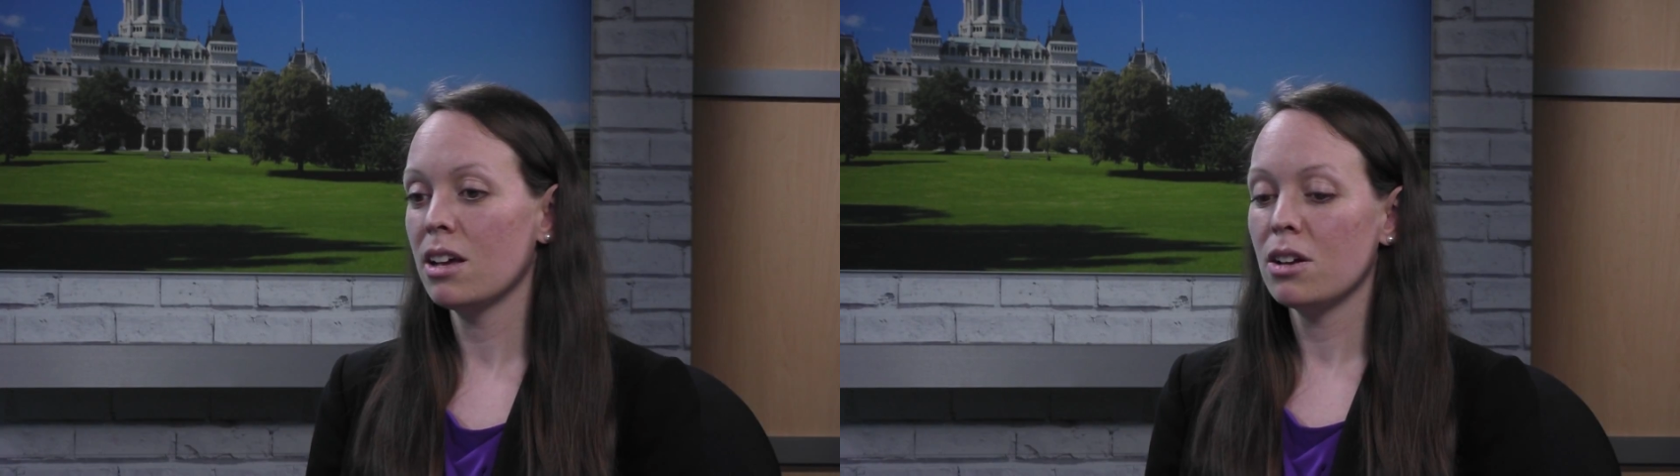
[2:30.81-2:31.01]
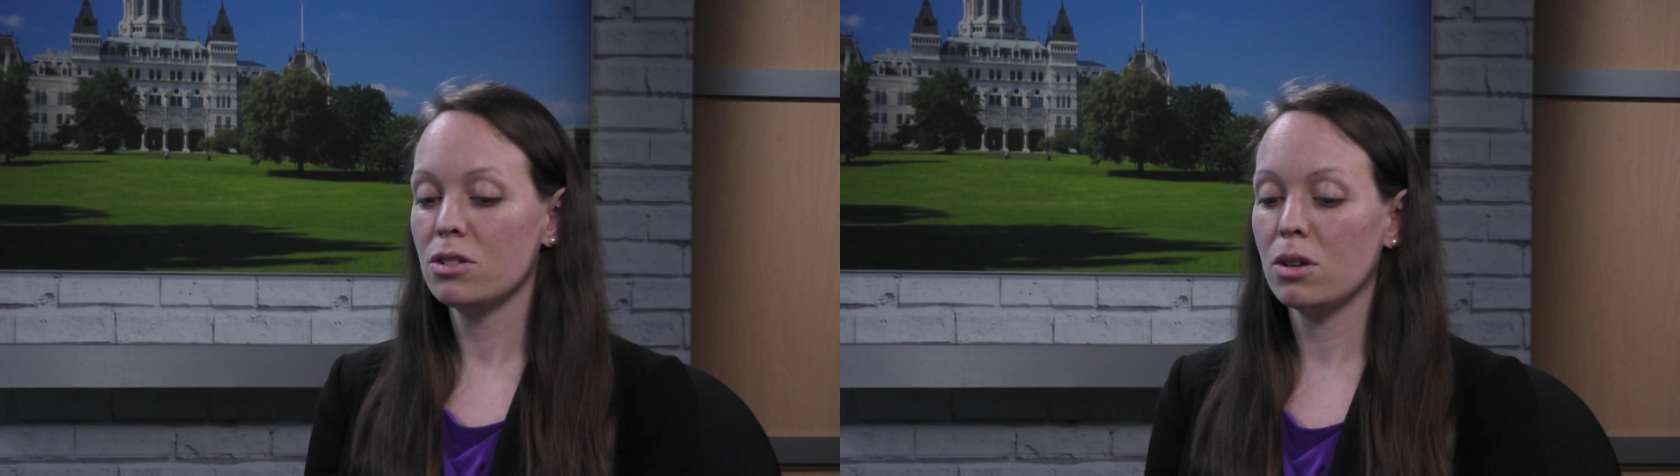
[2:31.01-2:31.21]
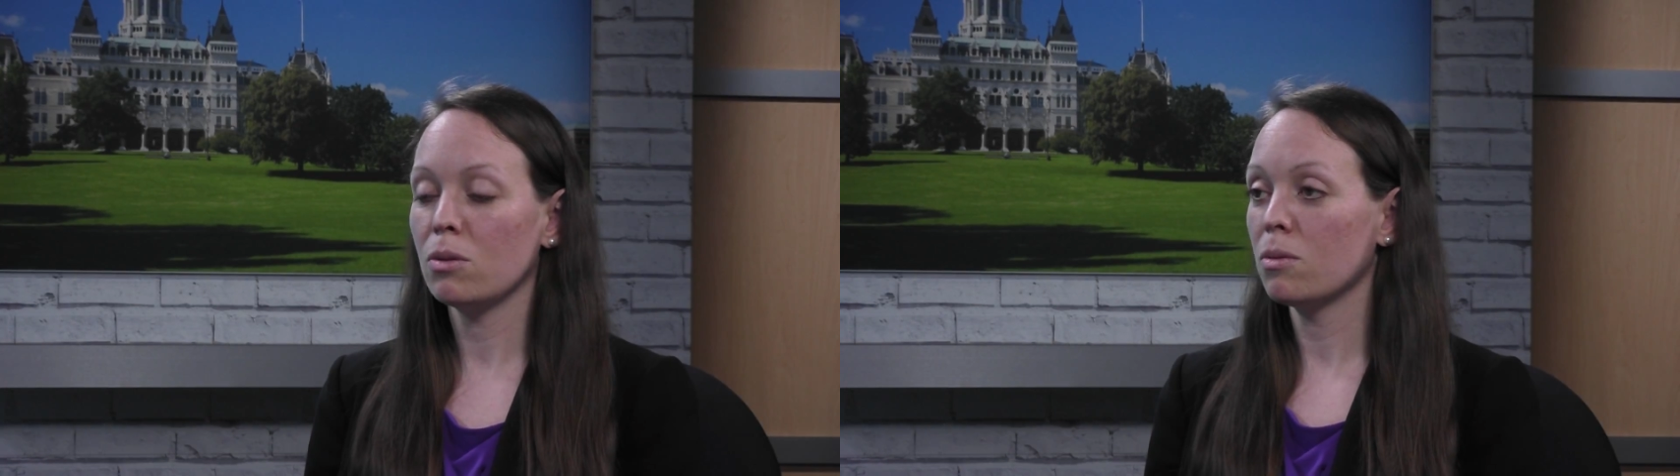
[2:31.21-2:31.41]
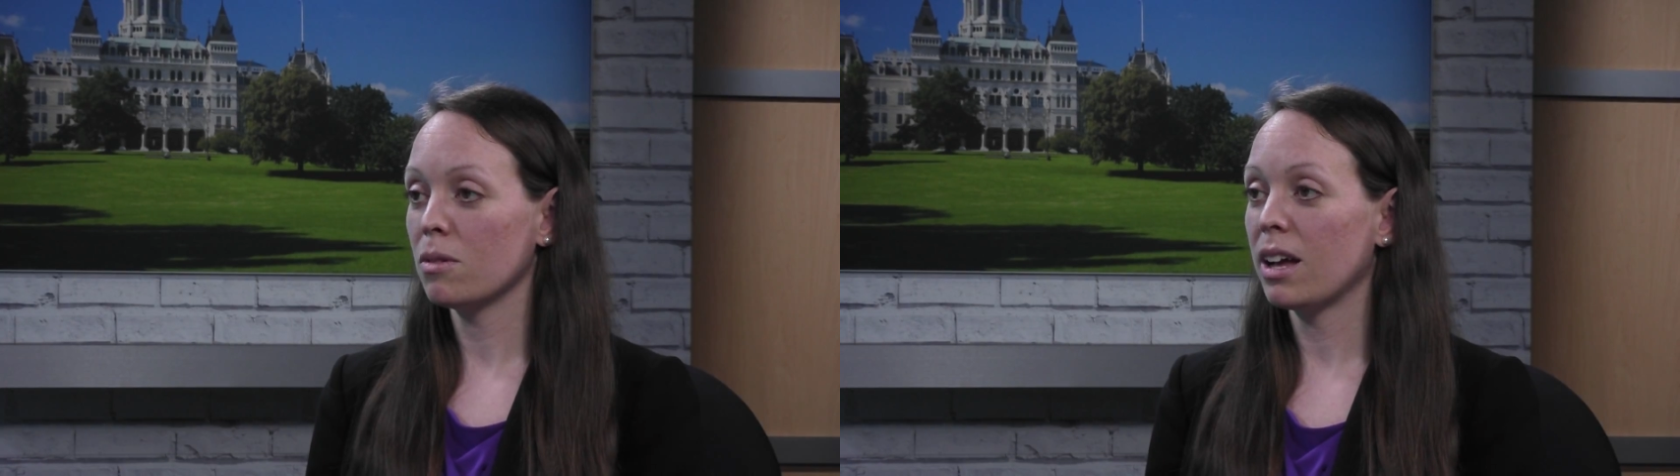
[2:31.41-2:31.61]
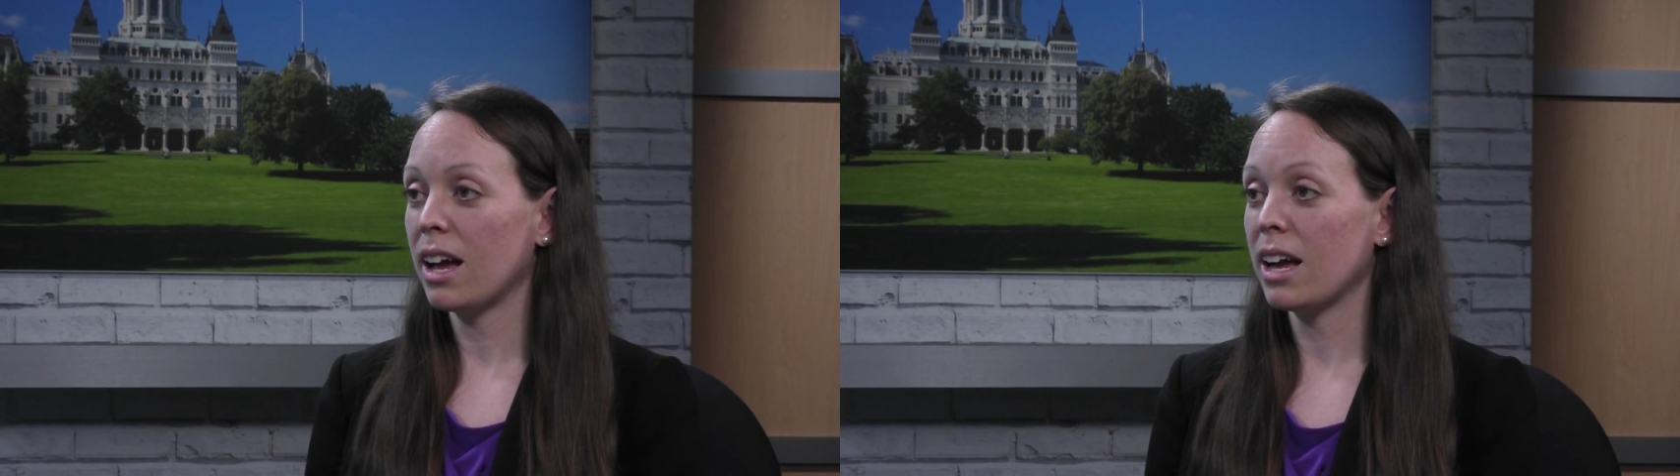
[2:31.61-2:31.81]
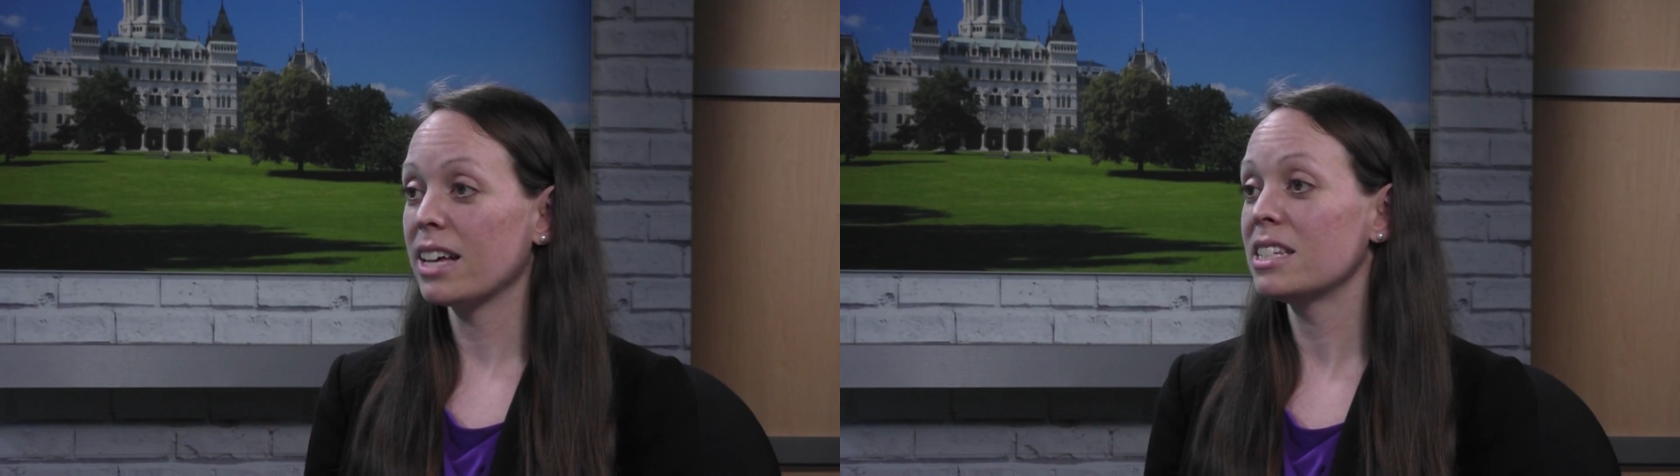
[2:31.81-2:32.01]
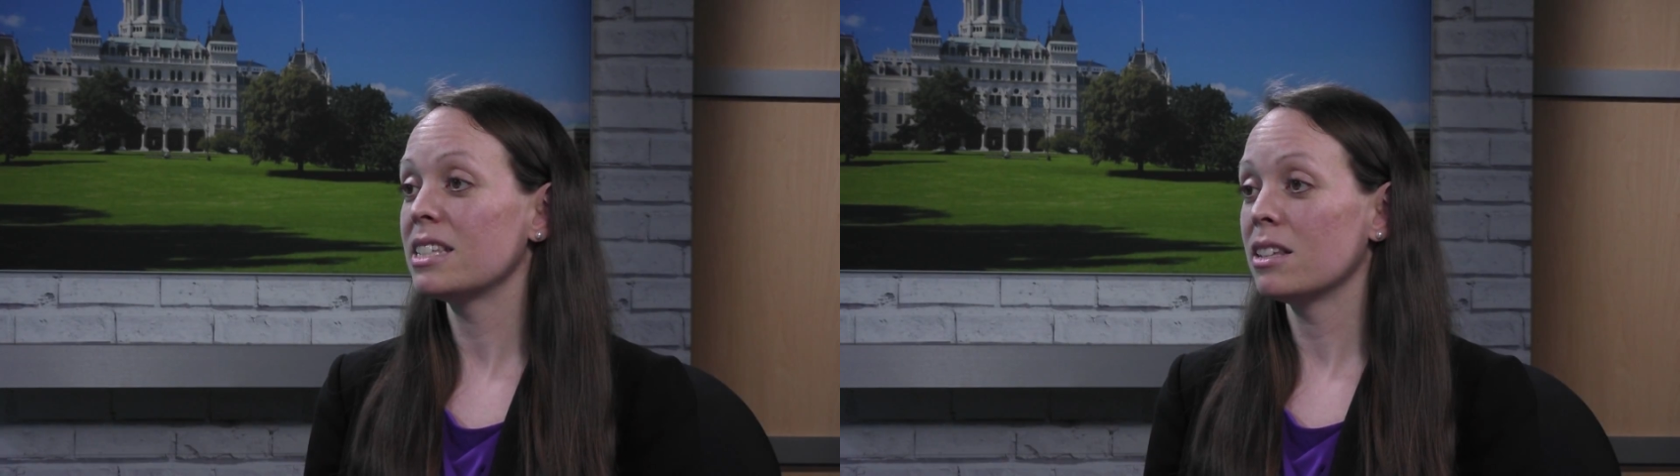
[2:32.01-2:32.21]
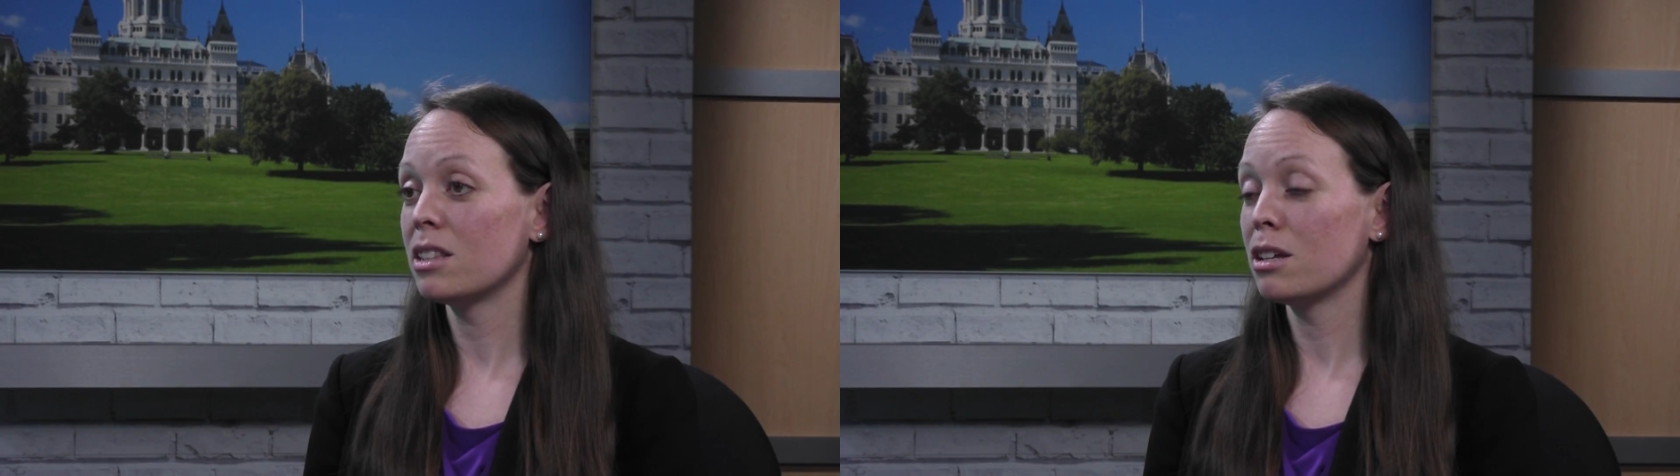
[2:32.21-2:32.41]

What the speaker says: So as the